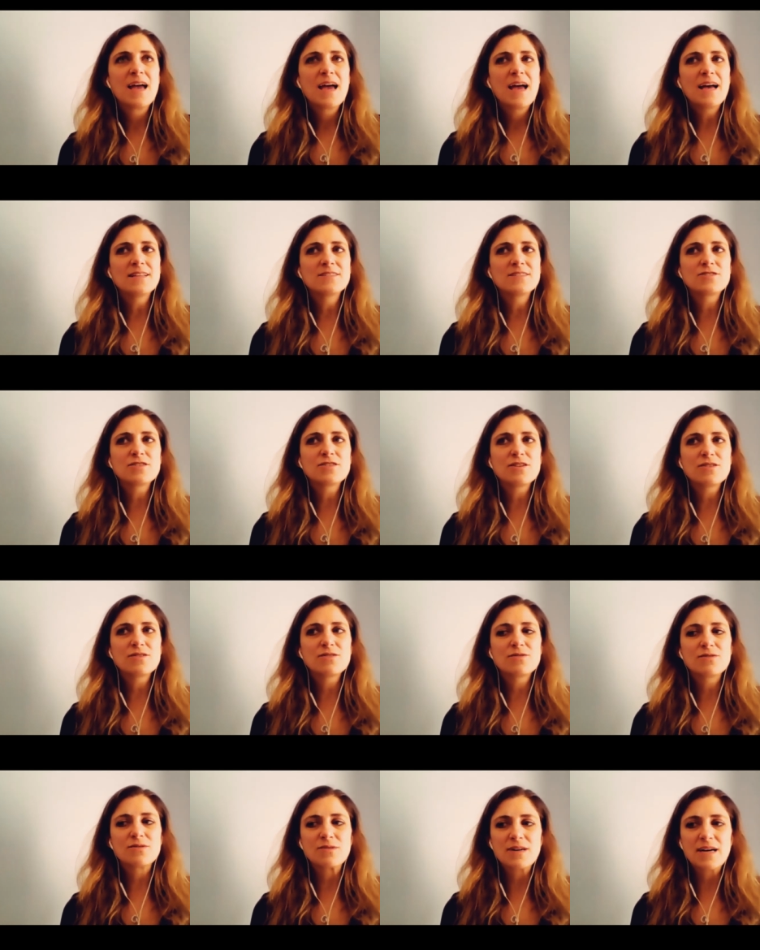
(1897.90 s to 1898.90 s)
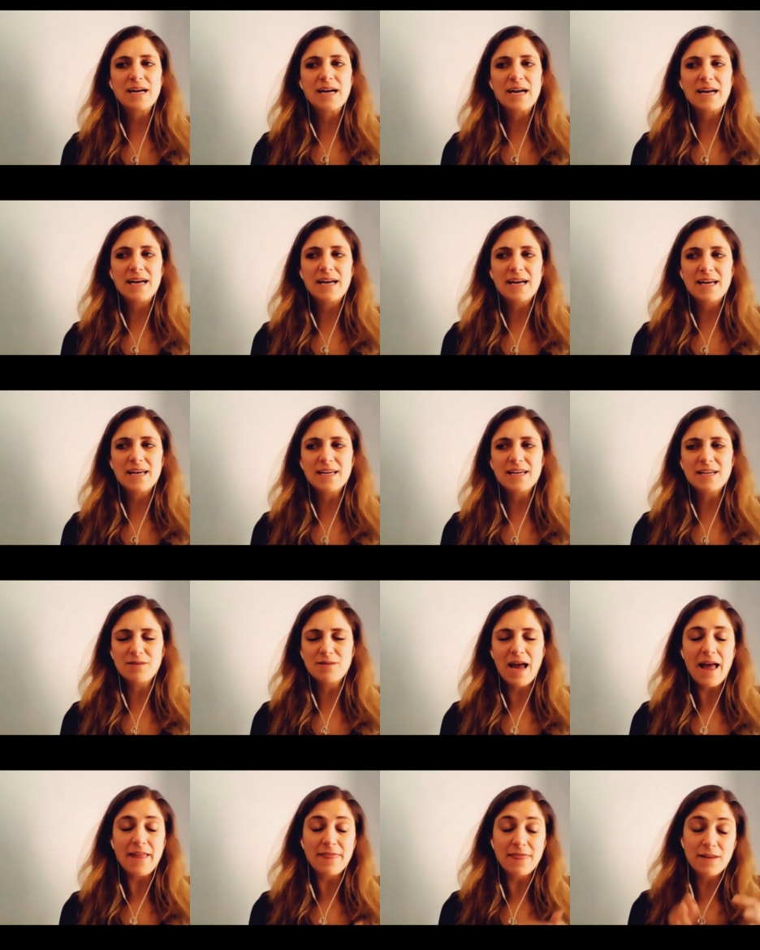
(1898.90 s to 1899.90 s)
And so
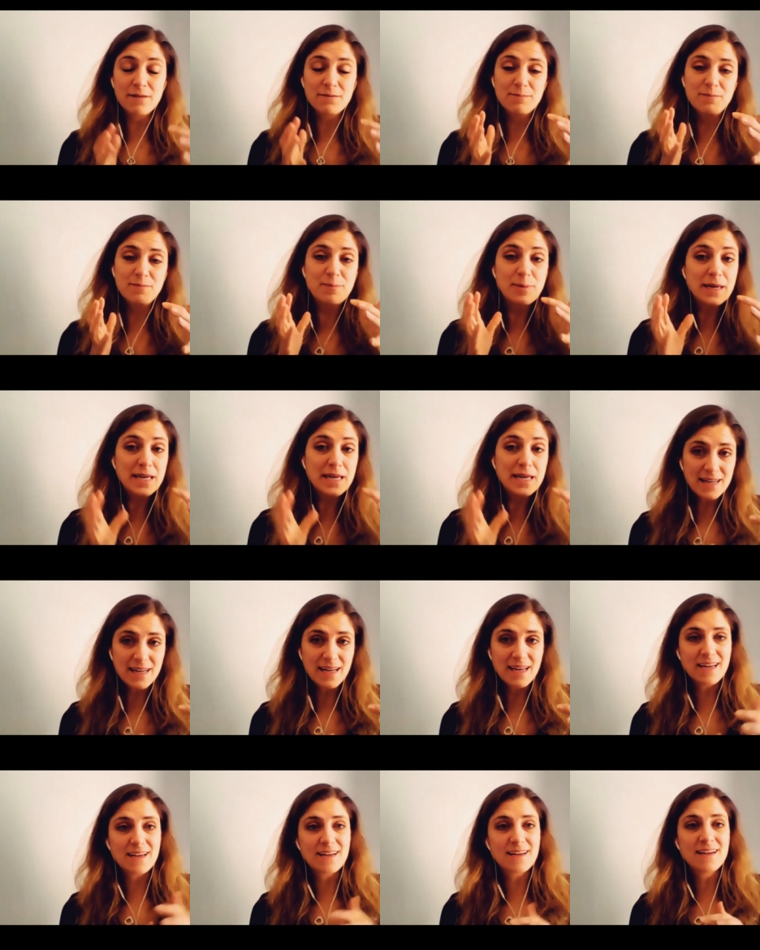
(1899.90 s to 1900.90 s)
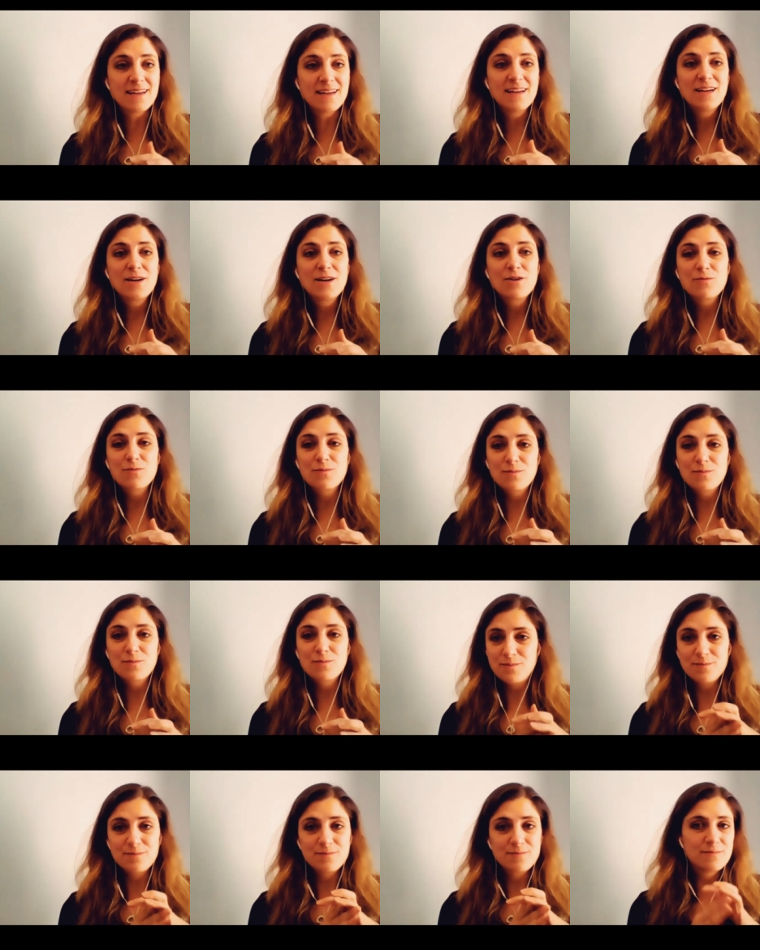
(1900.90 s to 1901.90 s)
at the beginning,
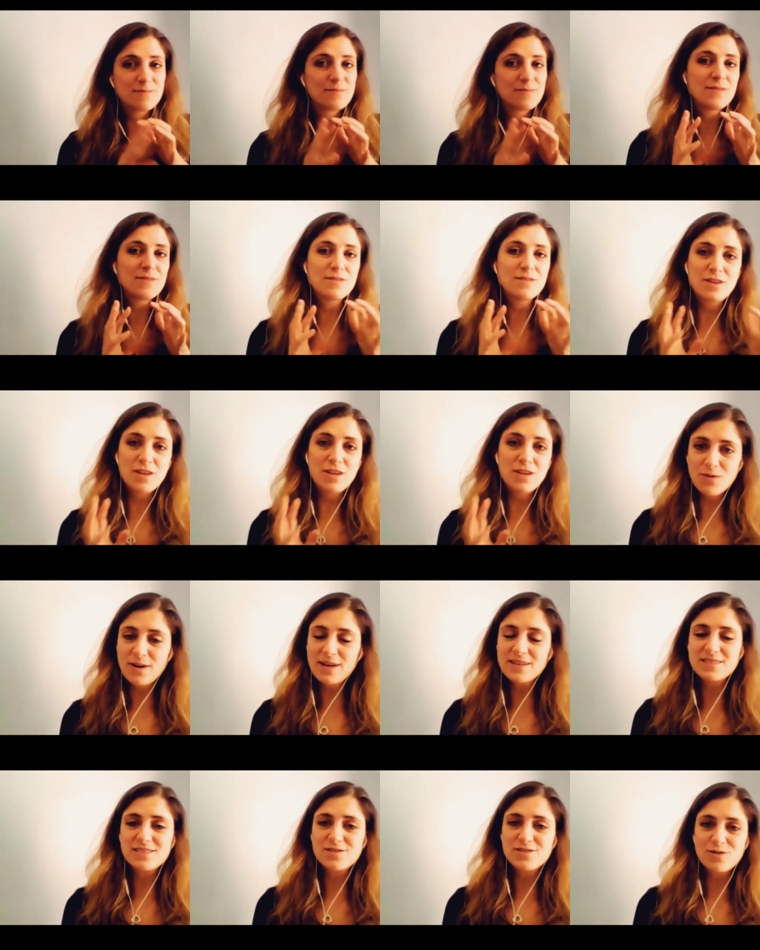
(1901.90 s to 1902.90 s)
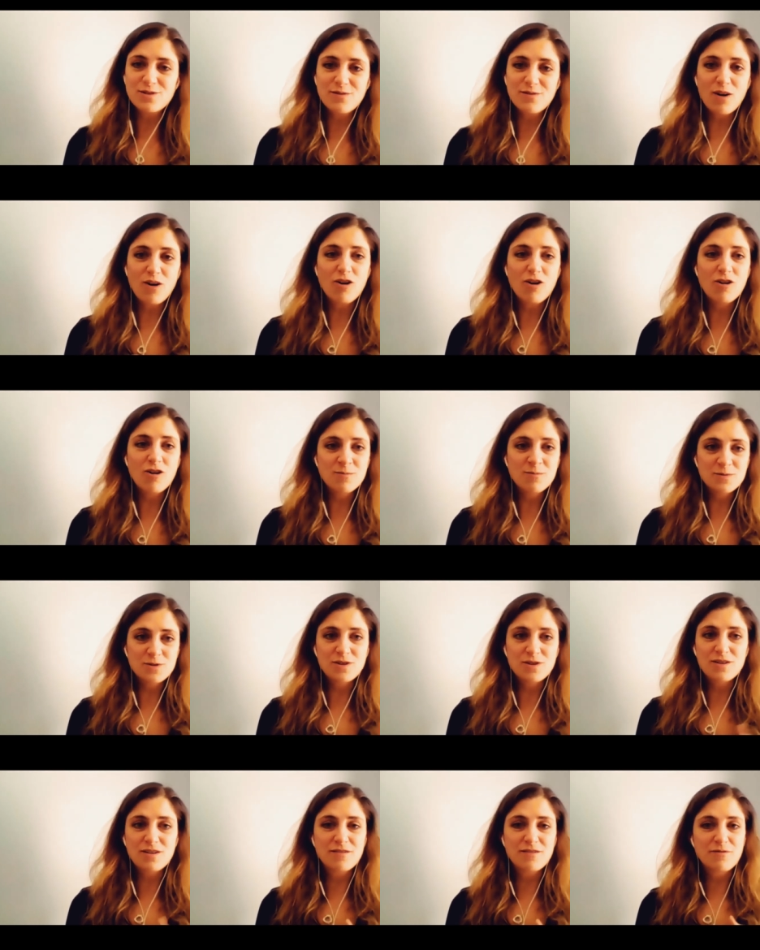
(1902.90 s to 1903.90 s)
the US is sort of our home
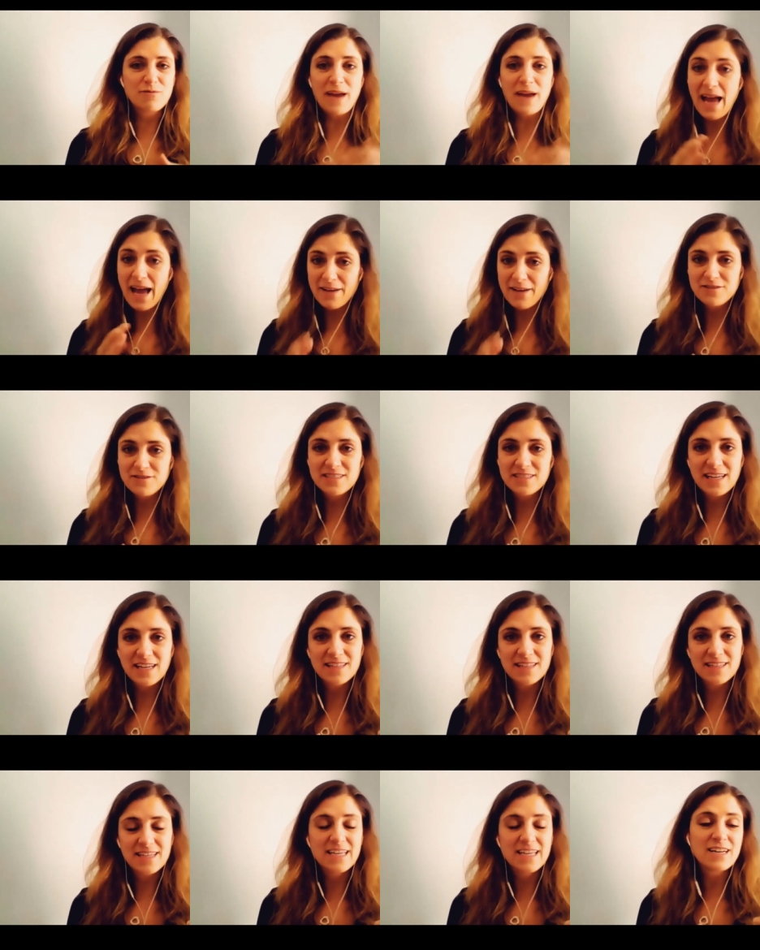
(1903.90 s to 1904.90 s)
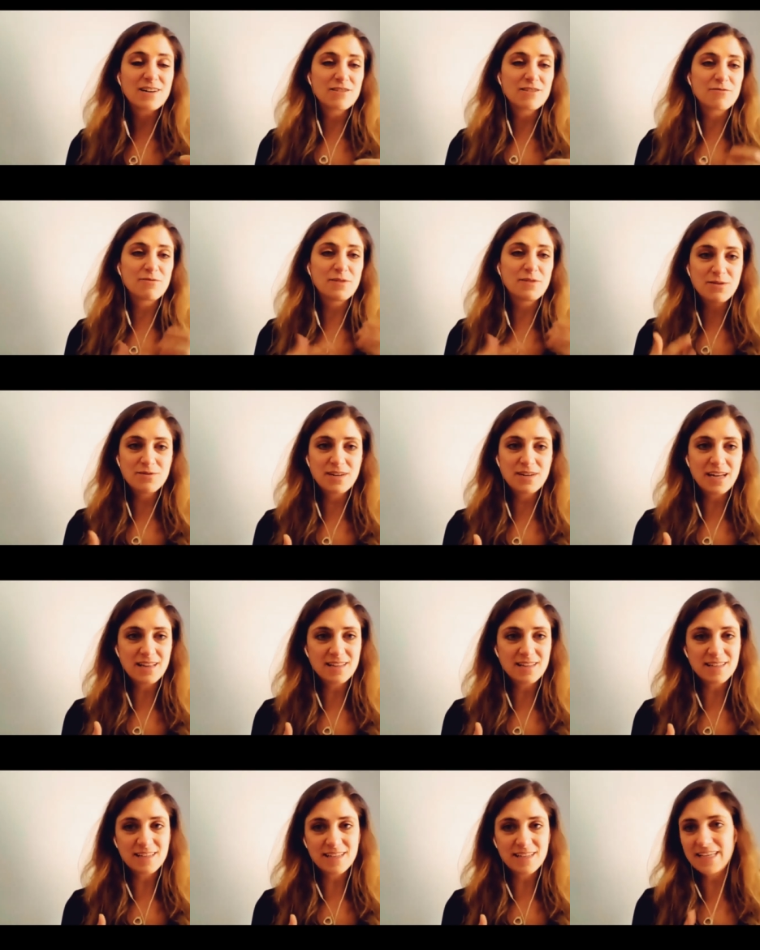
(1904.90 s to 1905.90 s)
turf. We have to nail it here. If we don't nail
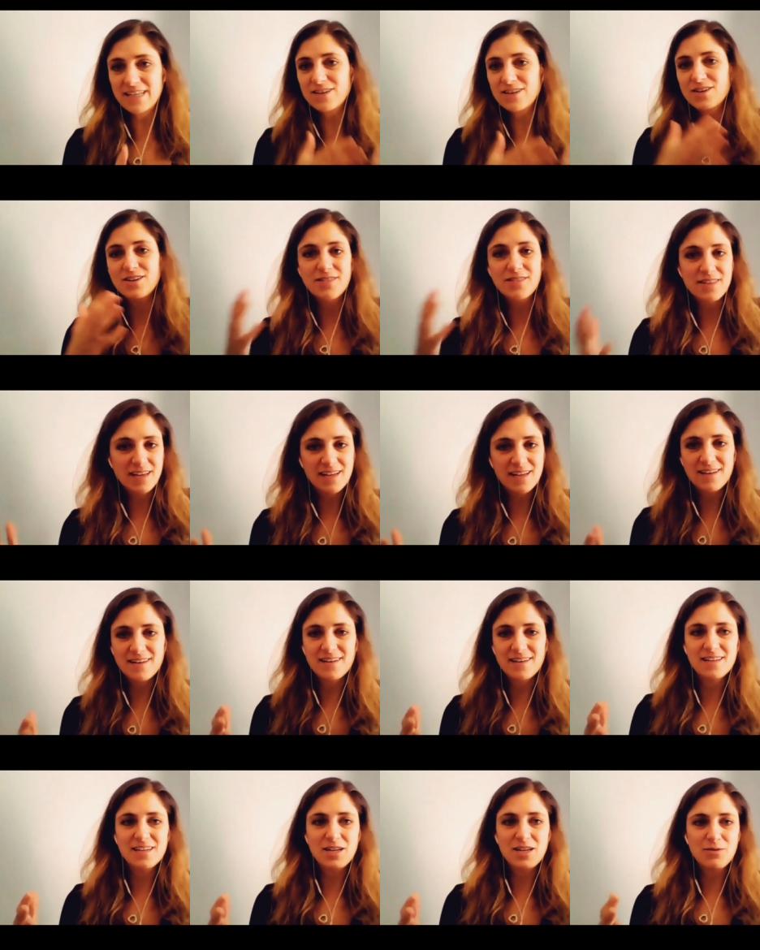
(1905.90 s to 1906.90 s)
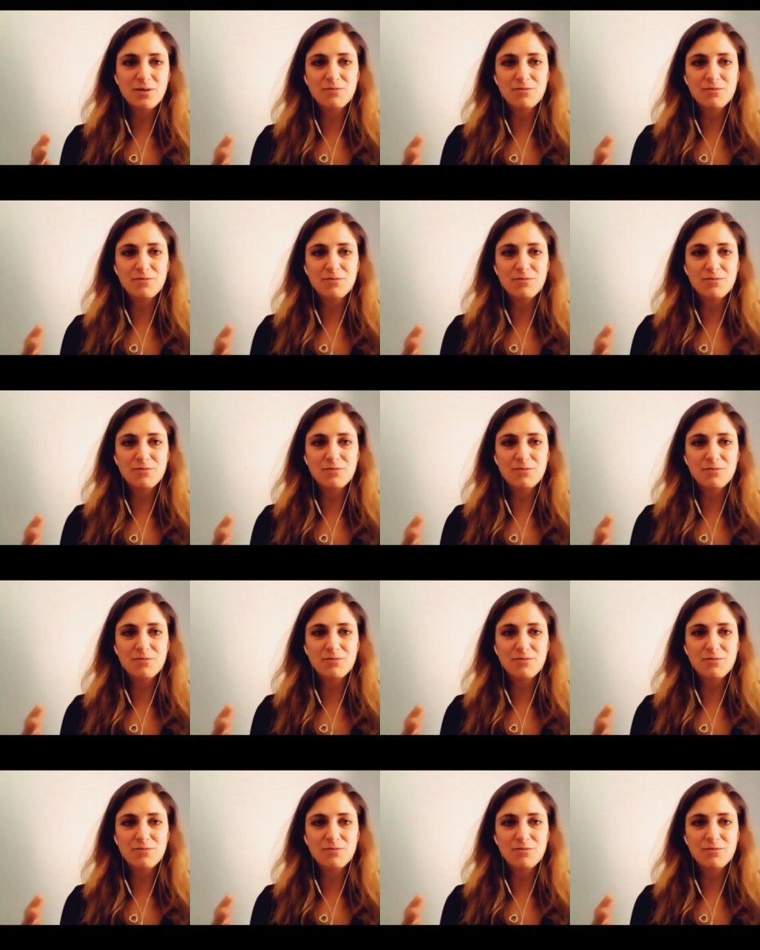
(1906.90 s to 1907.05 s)
it here, then, you know, it